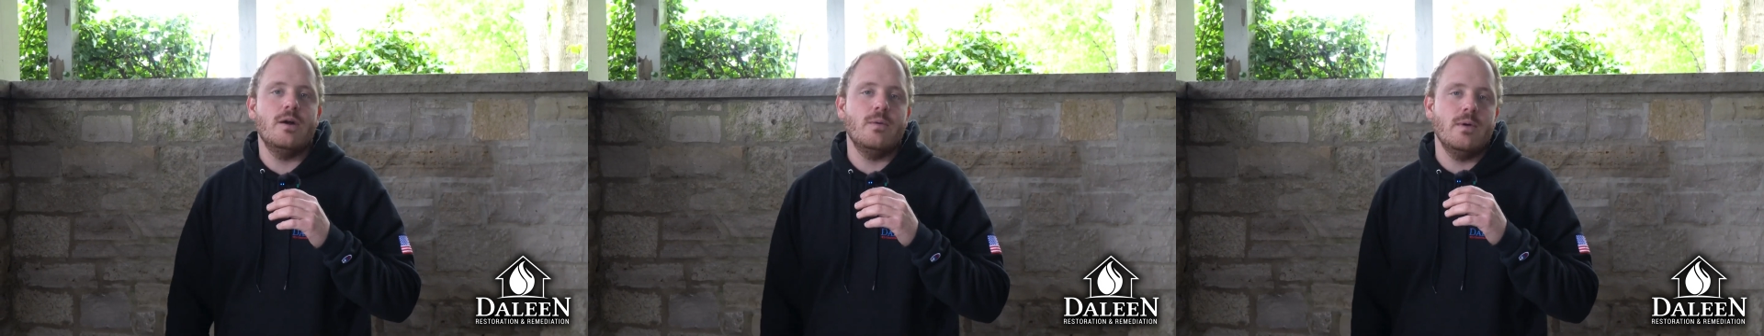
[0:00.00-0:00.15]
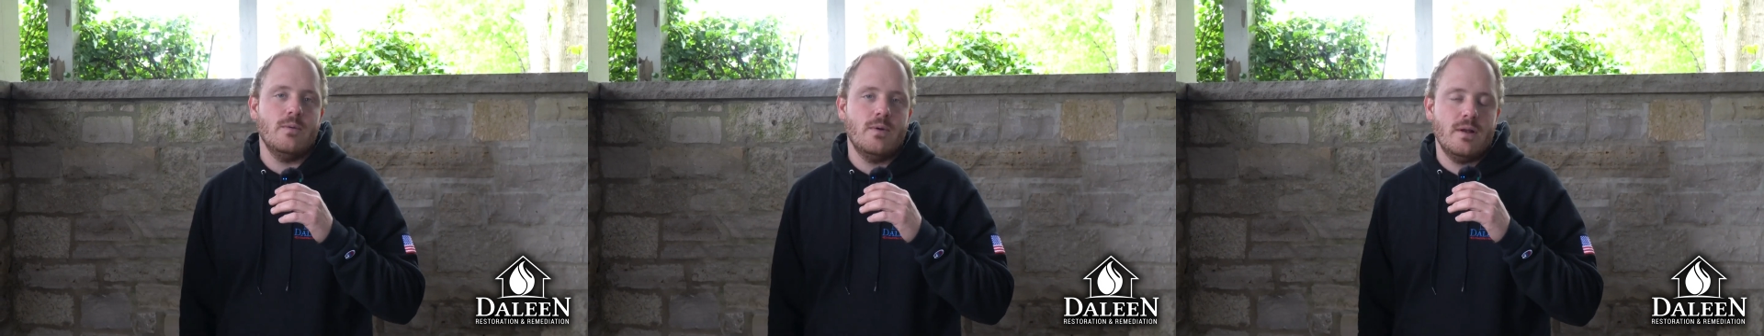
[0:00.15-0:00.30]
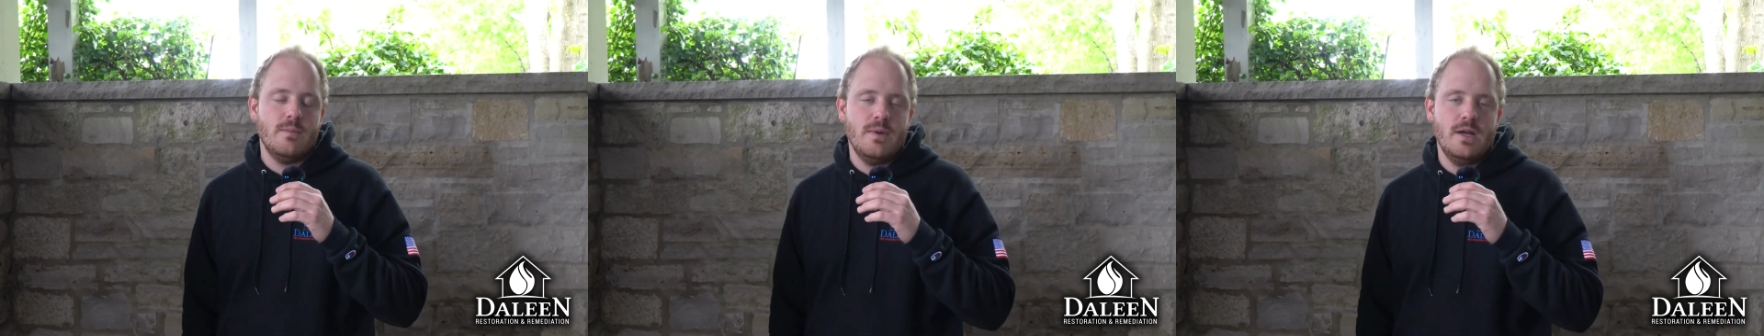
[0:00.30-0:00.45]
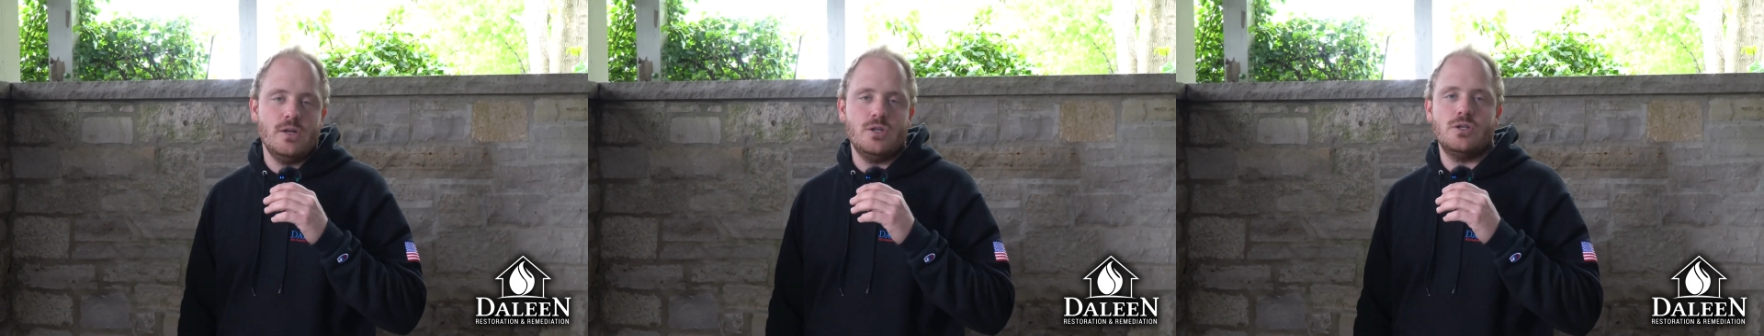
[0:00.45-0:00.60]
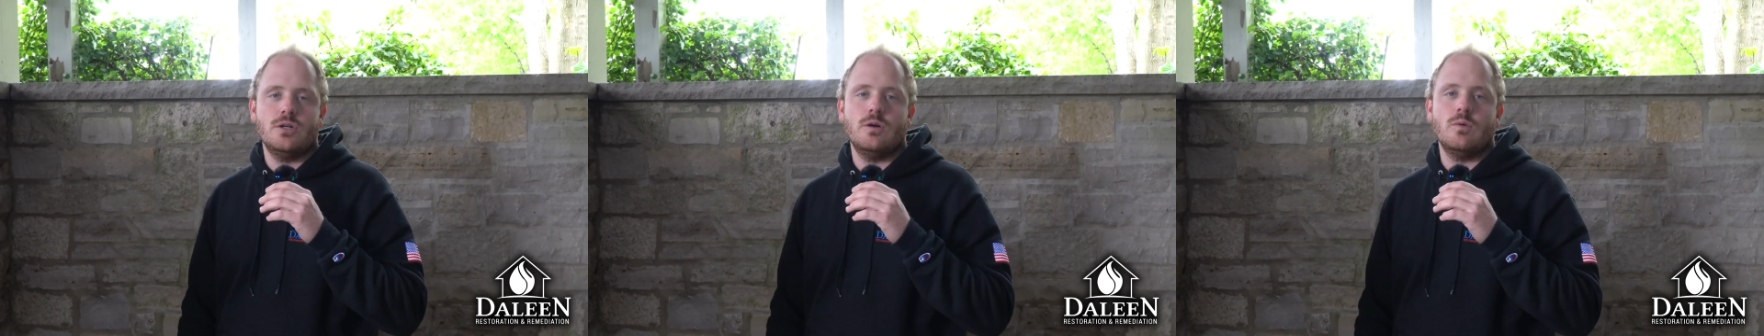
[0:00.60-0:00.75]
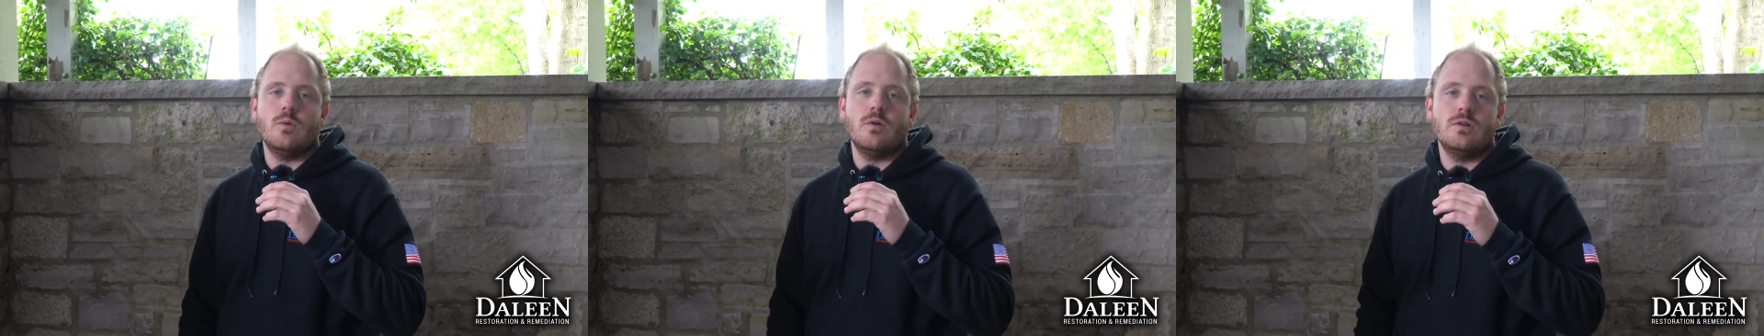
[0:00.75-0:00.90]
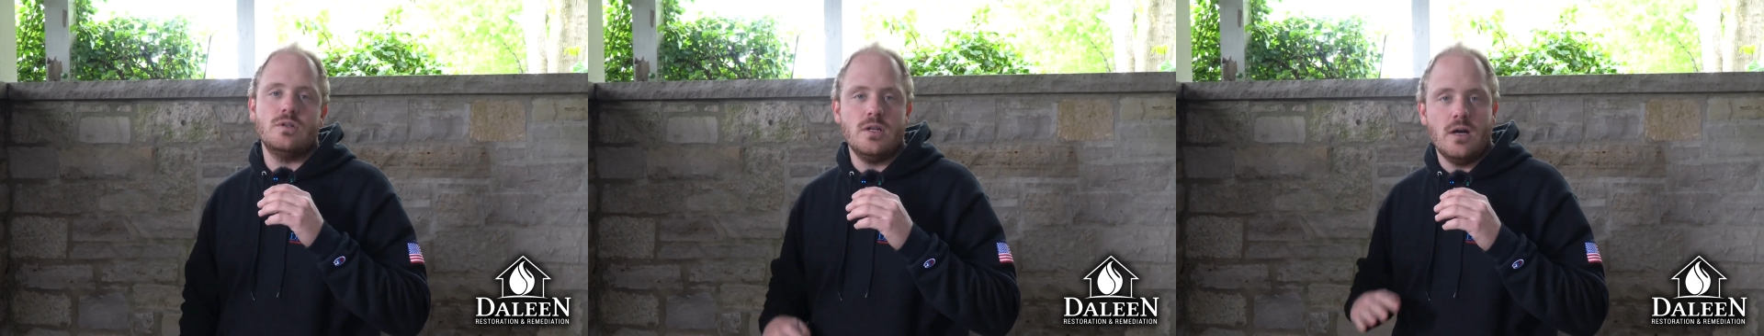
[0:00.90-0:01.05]
we want to make sure
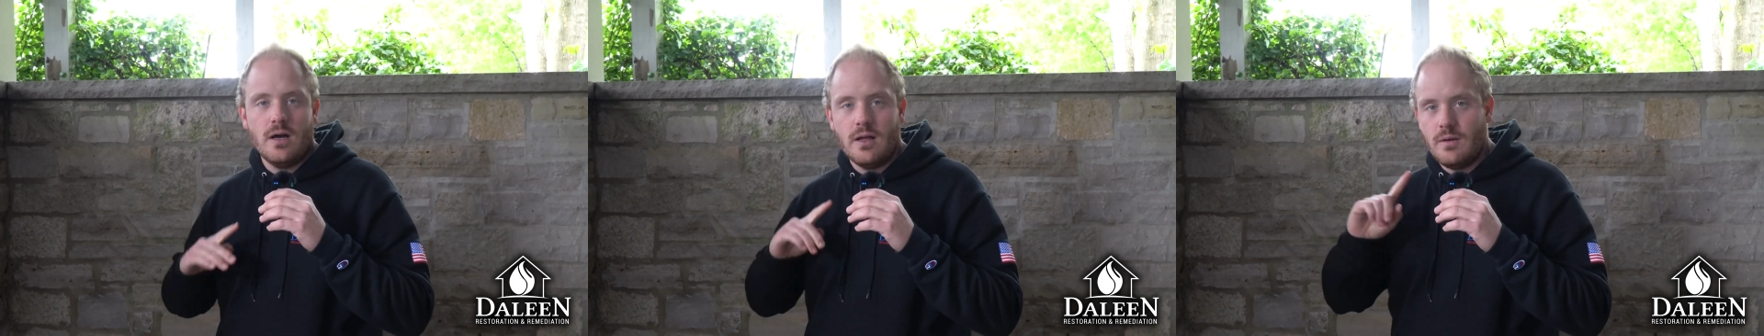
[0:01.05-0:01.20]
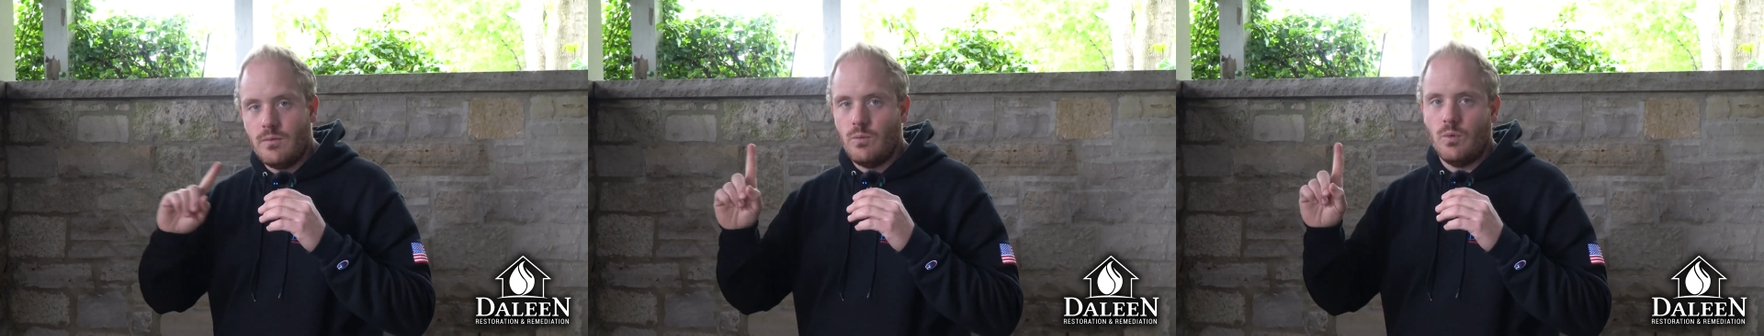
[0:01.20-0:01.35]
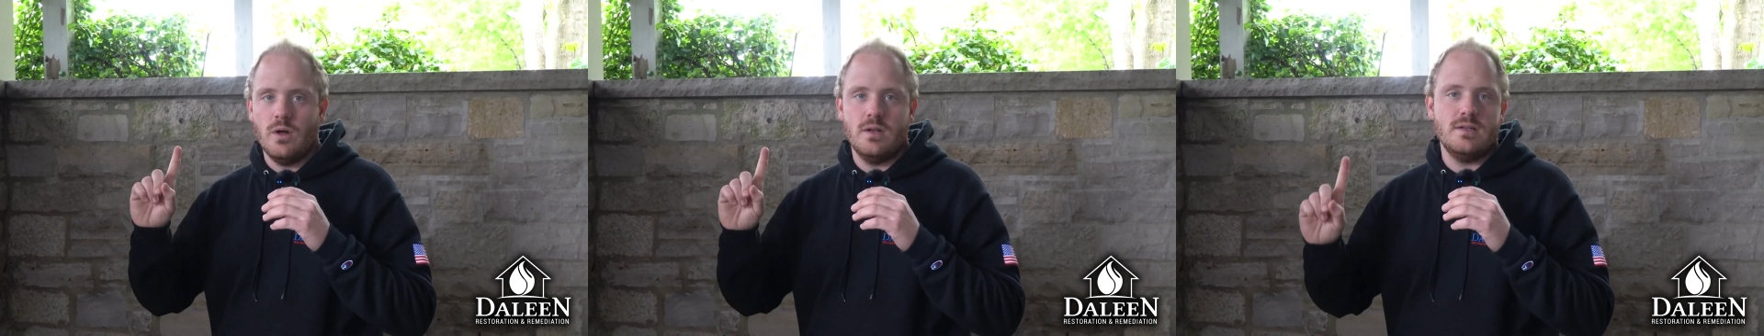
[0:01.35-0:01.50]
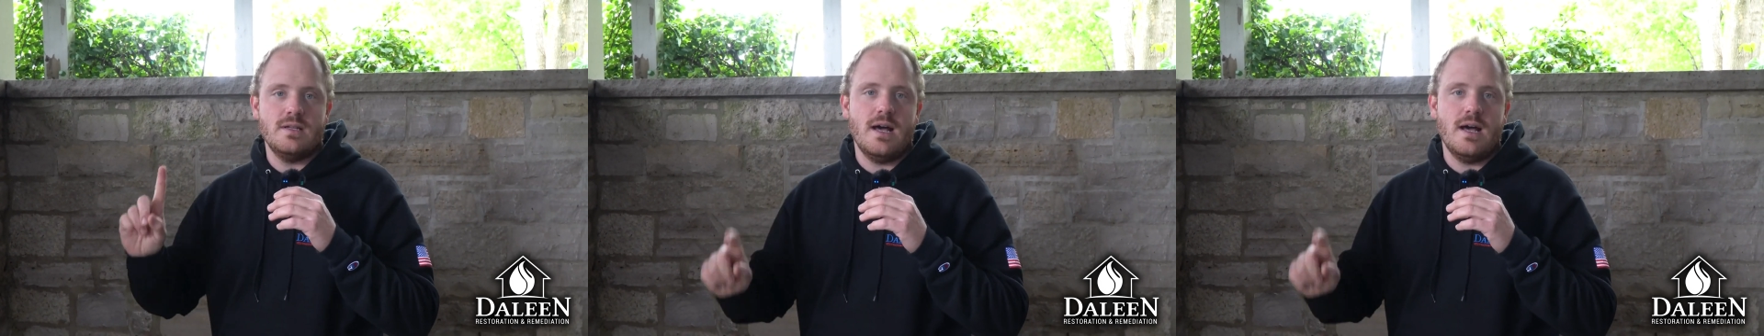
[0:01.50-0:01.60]
we're done one